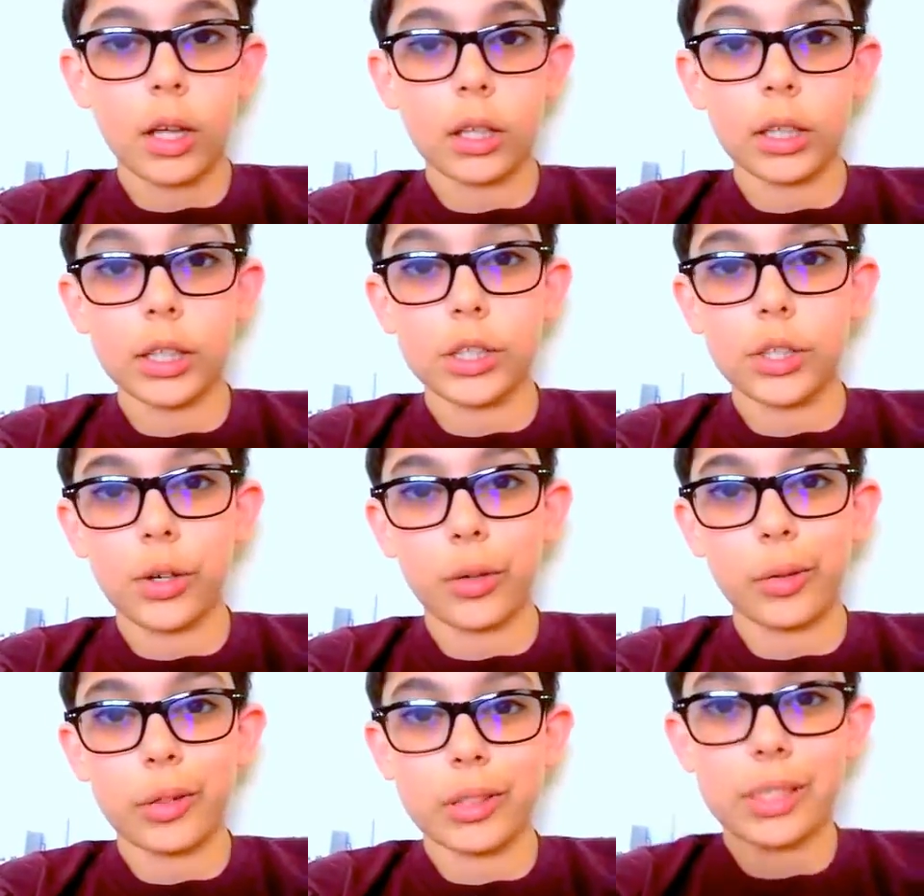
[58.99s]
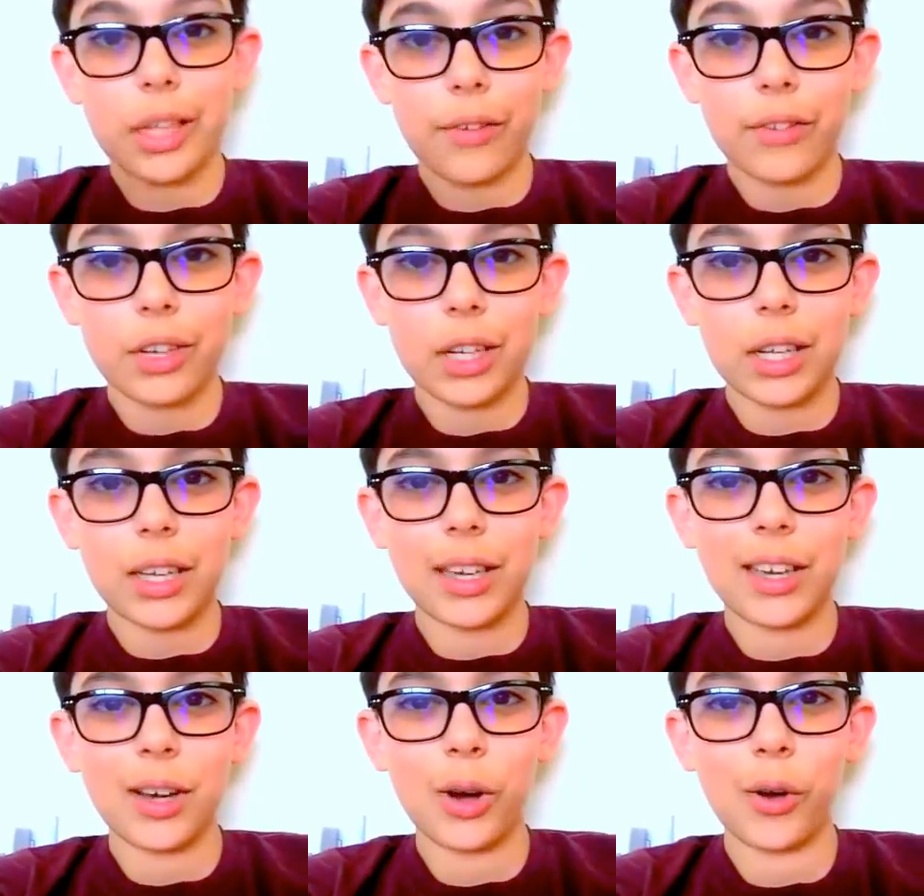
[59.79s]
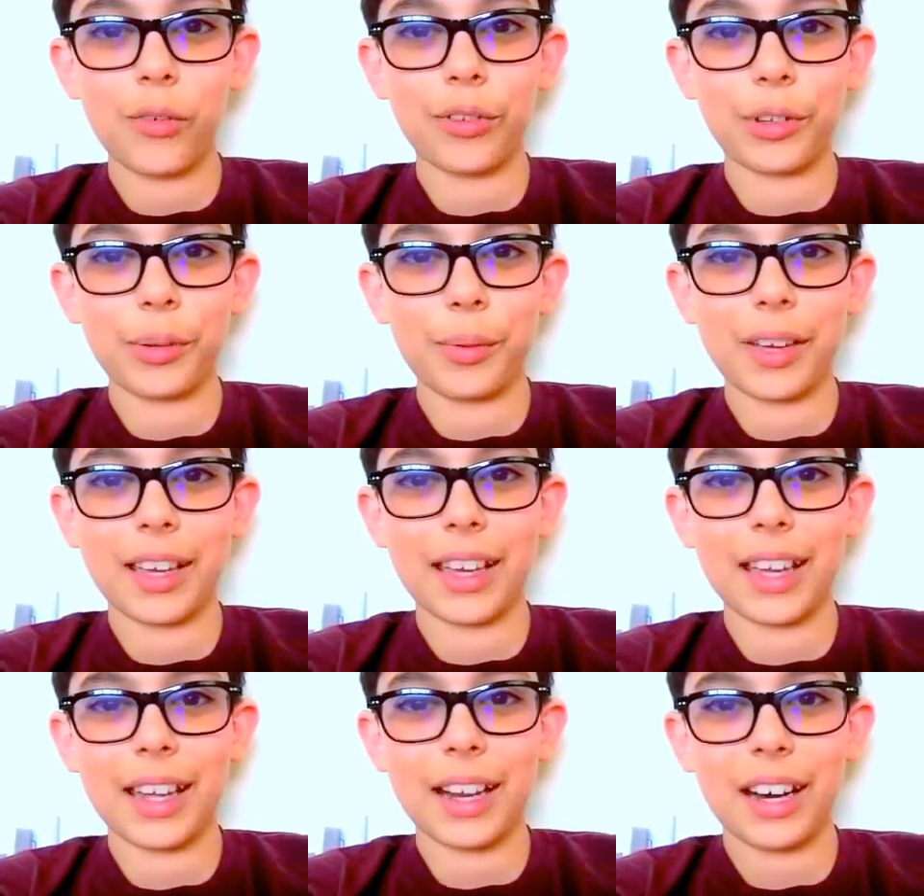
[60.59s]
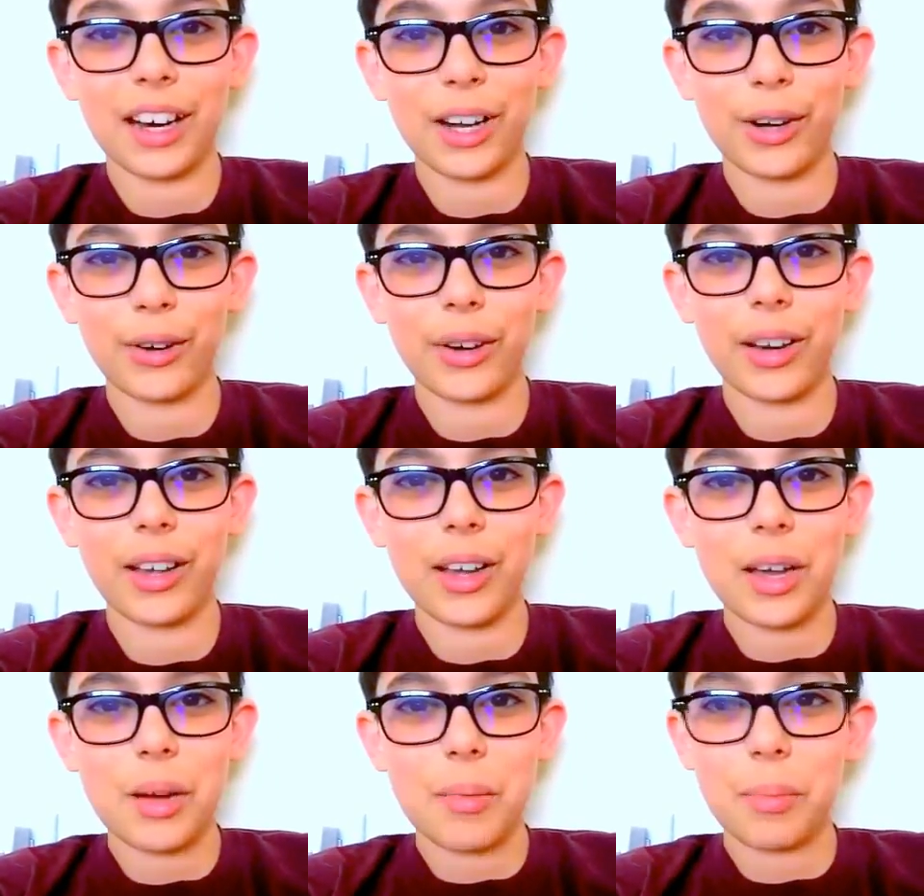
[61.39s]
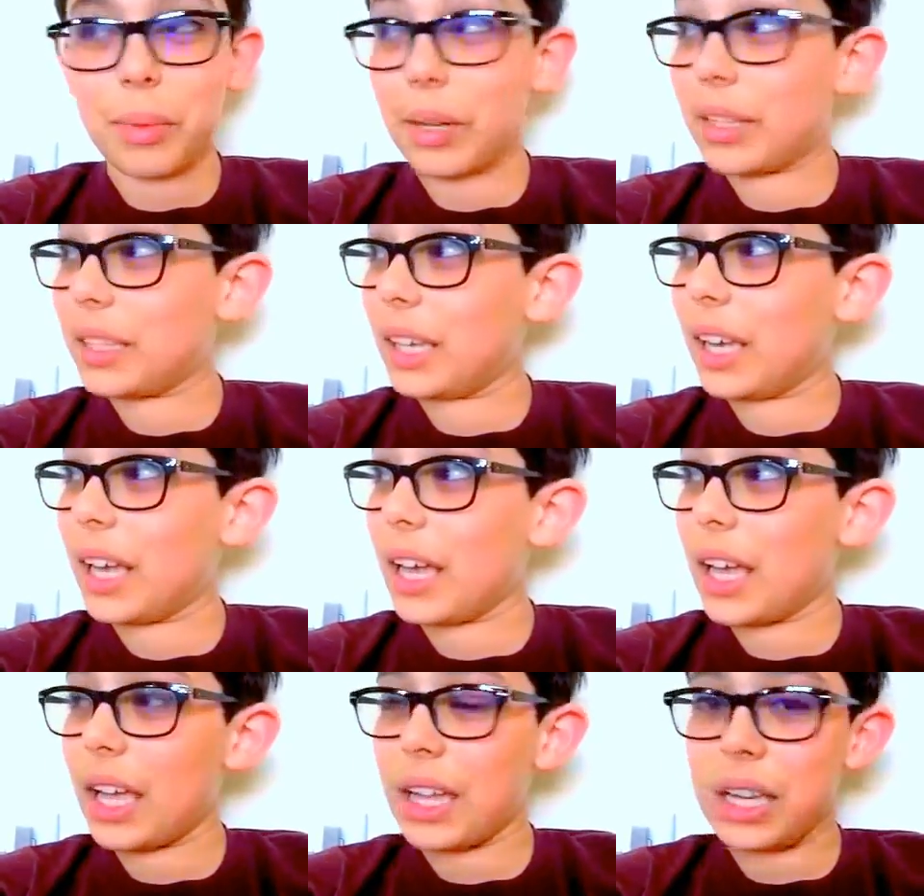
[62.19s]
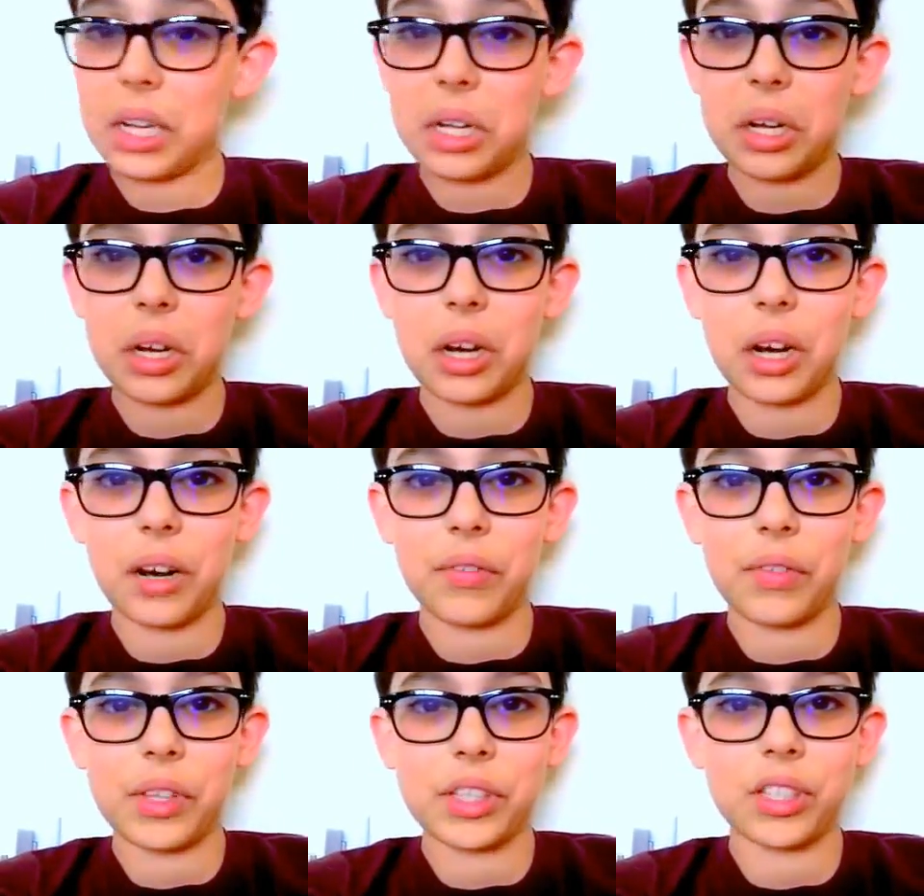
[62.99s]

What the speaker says: Let's go to 70. Hopefully we can get 100 by the end of the